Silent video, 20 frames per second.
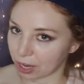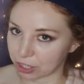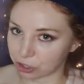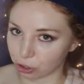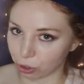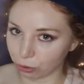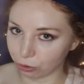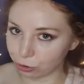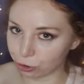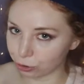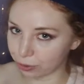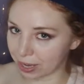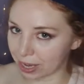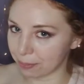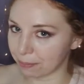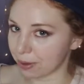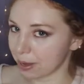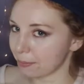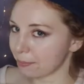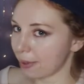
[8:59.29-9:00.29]
told you
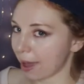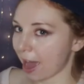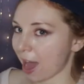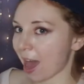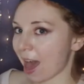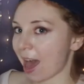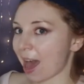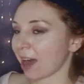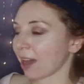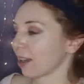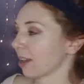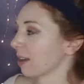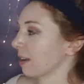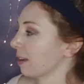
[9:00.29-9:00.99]
he'd be back.